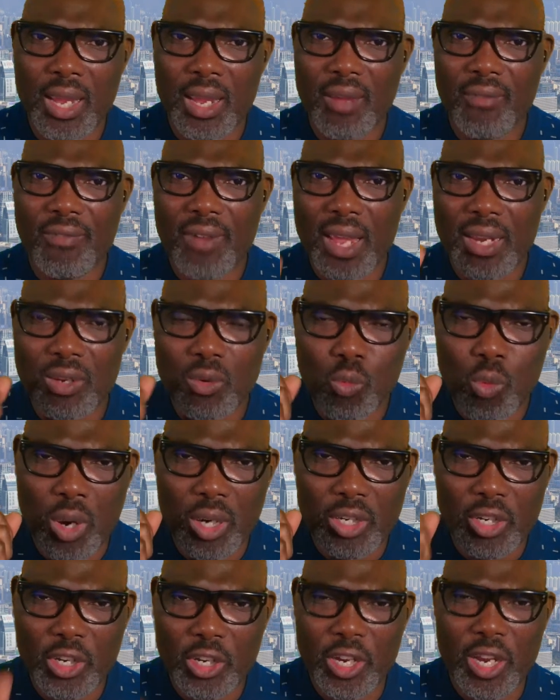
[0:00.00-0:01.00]
If
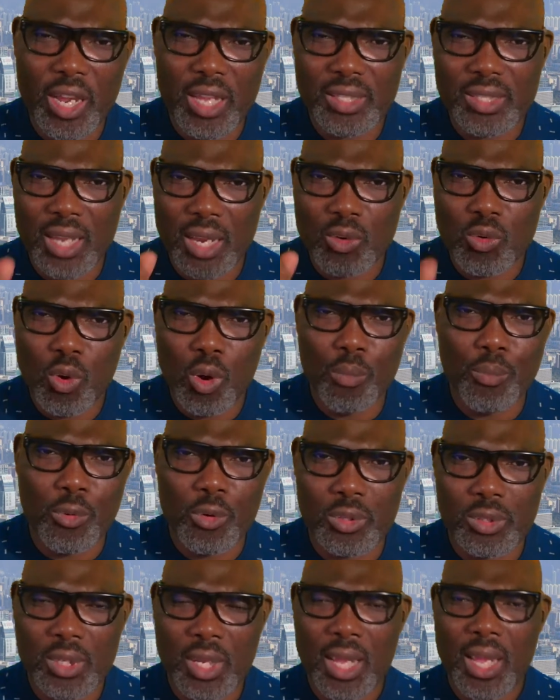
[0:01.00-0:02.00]
anyone hears and
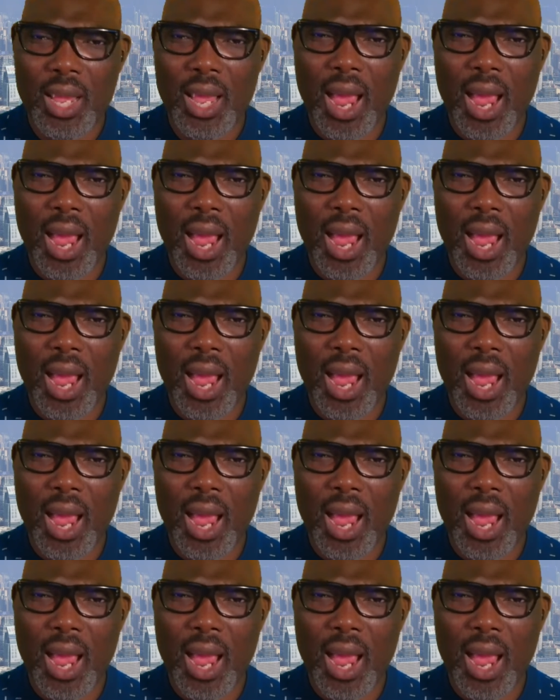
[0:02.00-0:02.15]
opens,